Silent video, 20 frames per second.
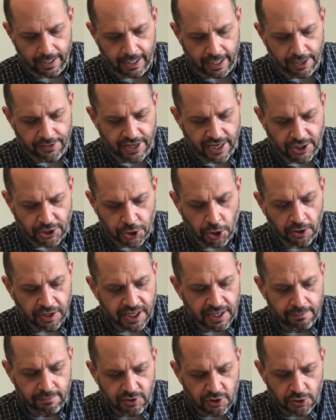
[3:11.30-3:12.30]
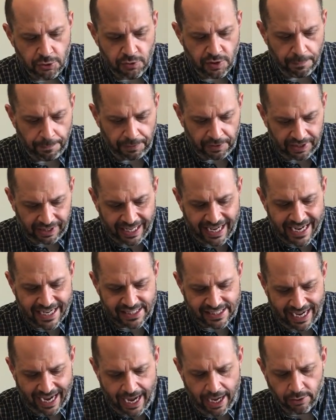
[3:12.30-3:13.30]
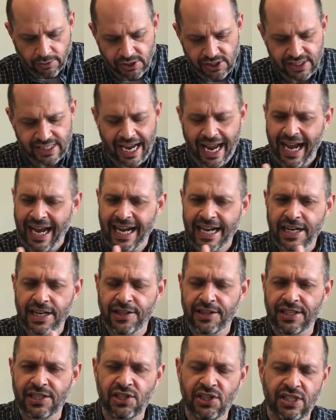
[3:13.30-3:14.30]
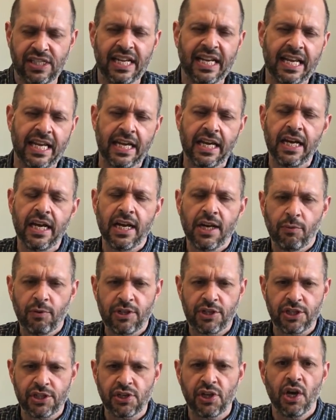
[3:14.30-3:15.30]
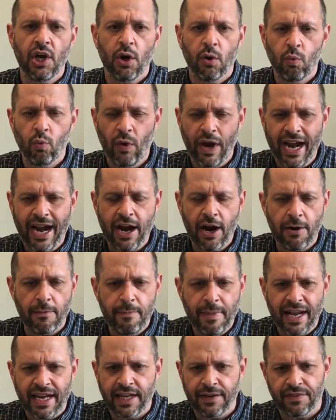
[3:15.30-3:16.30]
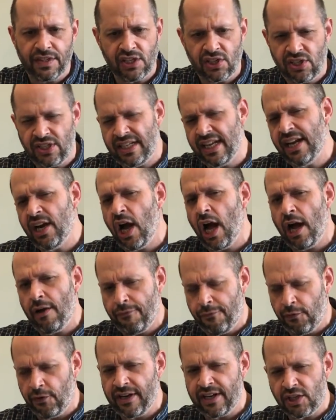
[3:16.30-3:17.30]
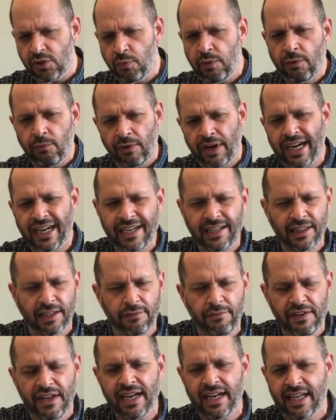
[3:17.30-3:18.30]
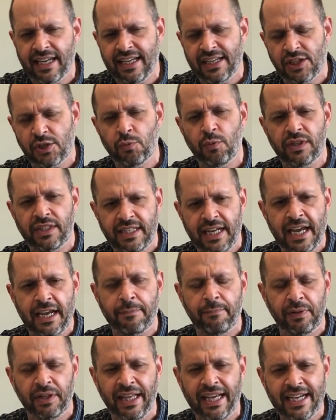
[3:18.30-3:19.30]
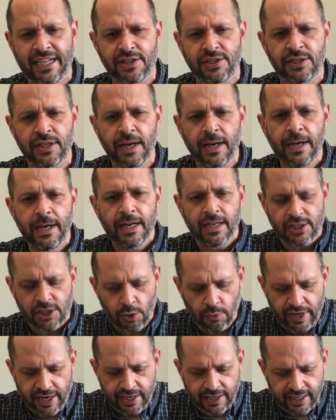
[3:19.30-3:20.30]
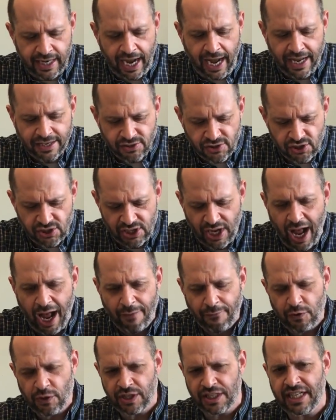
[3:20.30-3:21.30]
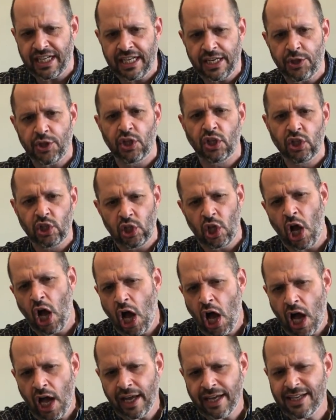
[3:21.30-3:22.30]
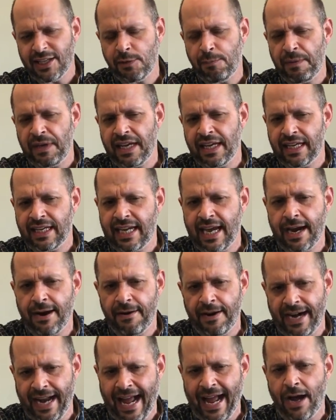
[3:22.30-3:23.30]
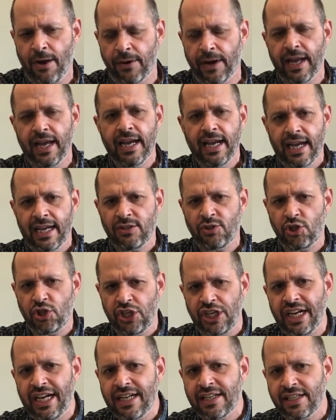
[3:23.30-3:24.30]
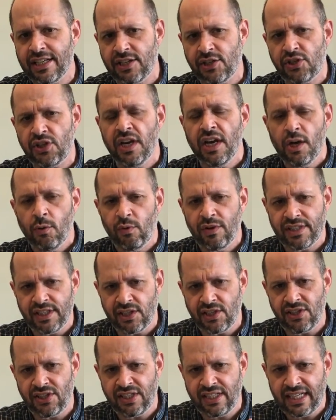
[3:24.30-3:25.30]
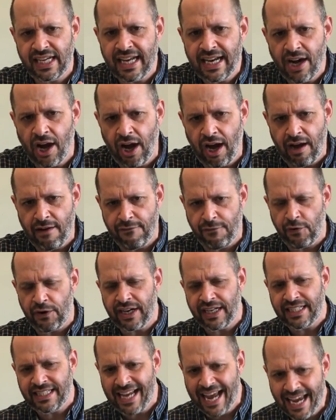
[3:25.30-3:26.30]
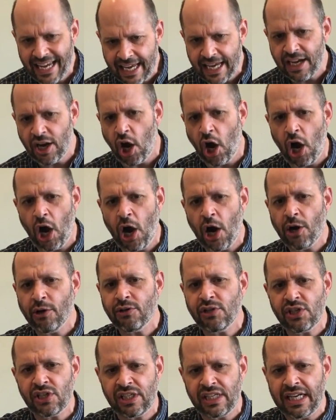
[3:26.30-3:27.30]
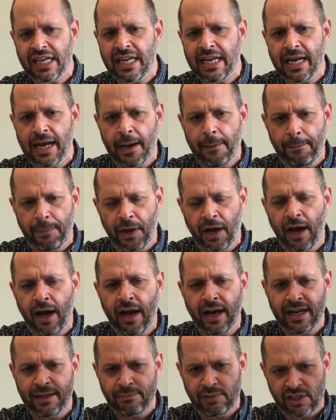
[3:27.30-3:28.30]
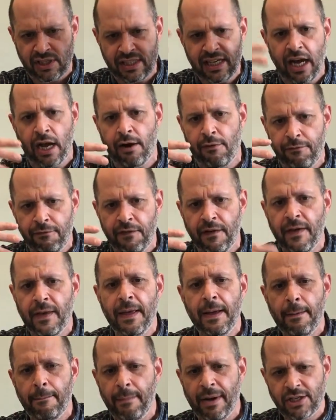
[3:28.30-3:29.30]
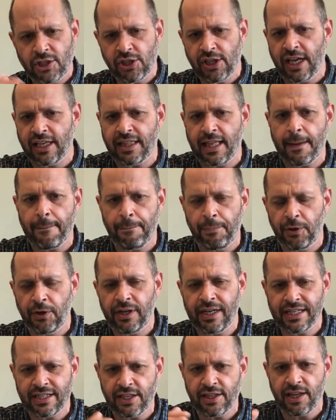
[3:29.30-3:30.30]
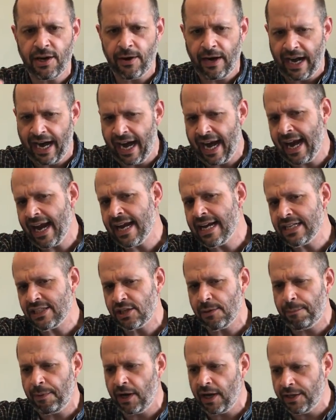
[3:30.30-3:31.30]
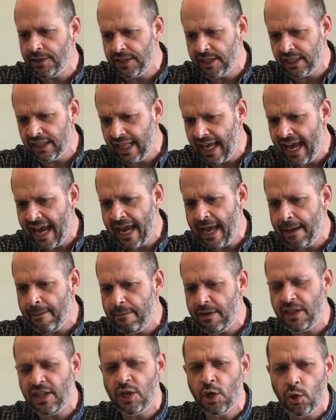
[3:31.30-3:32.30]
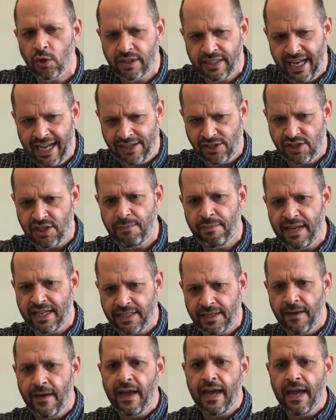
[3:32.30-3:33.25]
And they took him to the place outside the city, which is where many of the sin offerings we read in Leviticus would take place. So in God's sovereignty, the law is being carried out as Jesus was a sin offering, taking our sin upon himself, much like they put their hands upon the lamb in the Old Testament